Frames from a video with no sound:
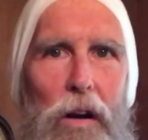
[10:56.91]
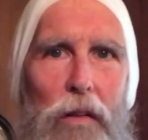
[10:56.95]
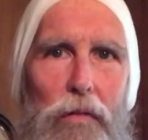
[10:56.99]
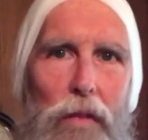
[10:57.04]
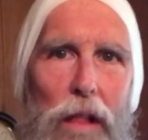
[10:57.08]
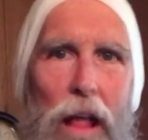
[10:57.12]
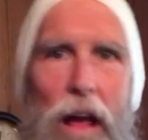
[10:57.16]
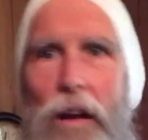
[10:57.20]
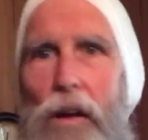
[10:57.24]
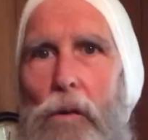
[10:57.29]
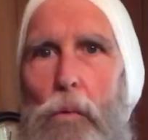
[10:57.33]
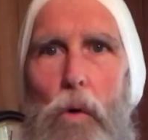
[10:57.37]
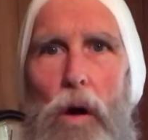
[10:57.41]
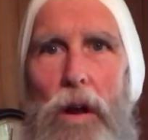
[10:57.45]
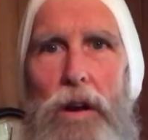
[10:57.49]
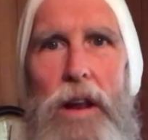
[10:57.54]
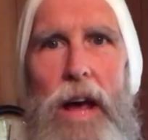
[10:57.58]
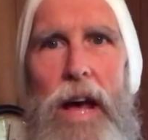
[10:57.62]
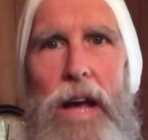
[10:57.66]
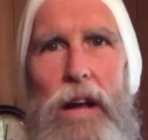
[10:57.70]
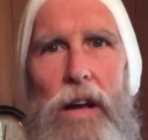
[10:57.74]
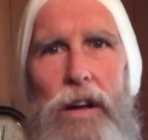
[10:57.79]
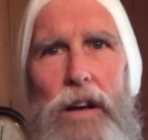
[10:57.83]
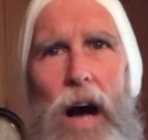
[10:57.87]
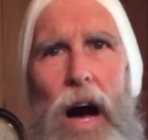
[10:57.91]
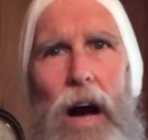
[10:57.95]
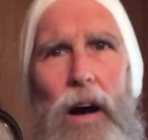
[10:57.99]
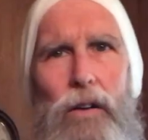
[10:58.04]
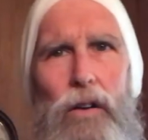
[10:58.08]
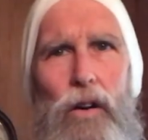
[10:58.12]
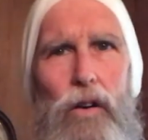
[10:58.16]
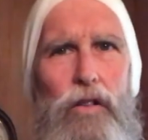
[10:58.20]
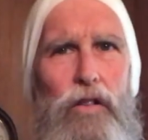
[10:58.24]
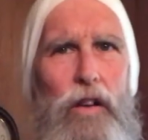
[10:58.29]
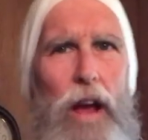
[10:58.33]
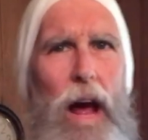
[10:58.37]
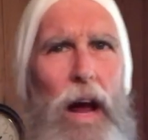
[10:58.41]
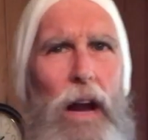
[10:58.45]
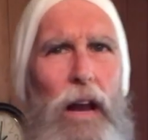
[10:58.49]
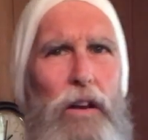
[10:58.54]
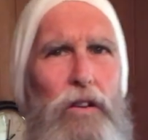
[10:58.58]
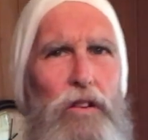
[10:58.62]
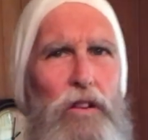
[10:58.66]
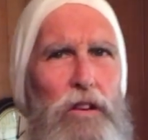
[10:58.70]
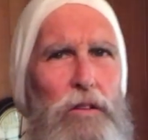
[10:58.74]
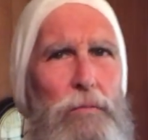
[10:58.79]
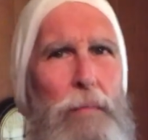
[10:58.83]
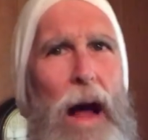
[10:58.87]
If like one day a doctor
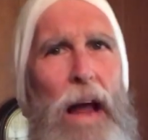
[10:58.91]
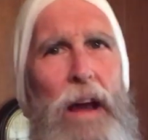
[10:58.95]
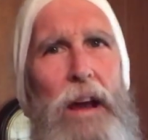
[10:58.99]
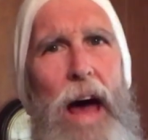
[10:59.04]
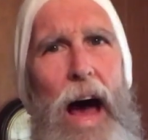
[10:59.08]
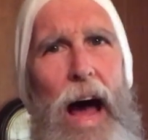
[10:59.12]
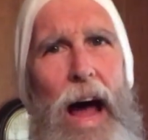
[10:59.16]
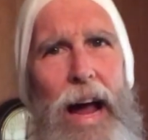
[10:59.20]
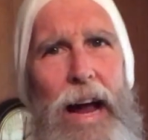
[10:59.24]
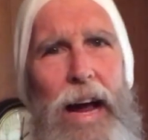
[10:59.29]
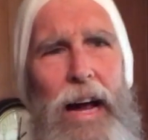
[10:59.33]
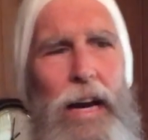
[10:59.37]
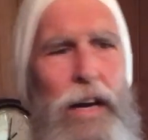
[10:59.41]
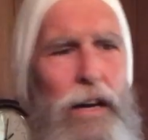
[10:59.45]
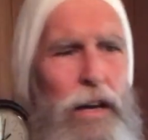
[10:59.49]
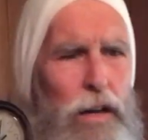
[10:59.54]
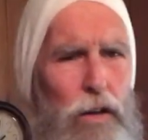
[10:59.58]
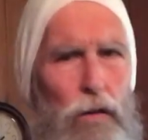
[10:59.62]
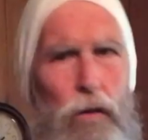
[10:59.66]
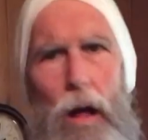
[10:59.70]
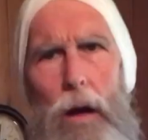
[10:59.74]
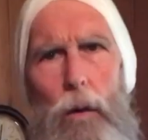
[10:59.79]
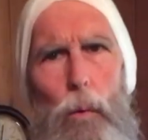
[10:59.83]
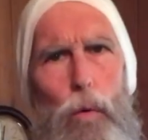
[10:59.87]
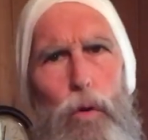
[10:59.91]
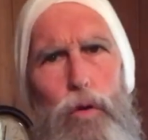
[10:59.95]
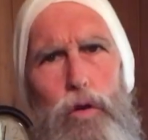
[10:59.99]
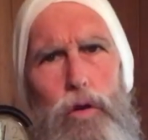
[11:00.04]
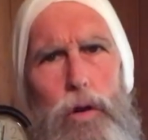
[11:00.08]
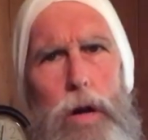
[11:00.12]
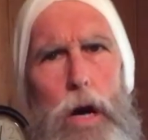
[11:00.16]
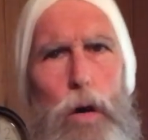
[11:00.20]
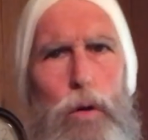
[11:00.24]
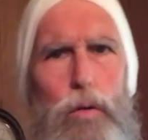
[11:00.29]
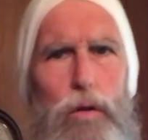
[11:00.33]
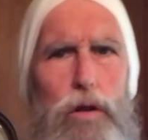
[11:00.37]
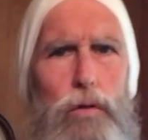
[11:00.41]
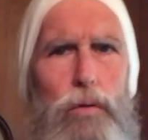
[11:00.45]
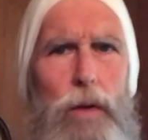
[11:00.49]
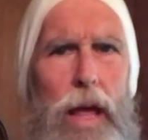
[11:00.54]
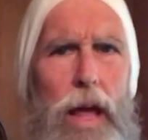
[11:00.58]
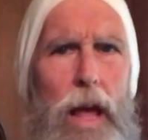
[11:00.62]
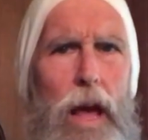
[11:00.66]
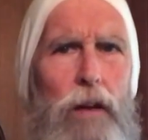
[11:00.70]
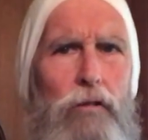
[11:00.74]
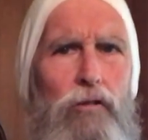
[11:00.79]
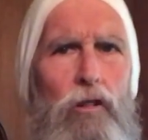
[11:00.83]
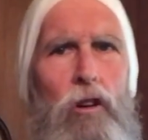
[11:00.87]
challenges my diet and he's like, well, you
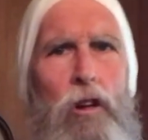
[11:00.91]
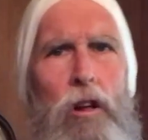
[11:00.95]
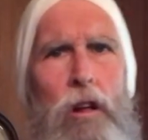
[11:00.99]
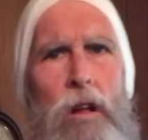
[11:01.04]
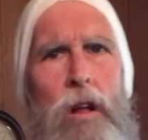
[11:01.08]
can't,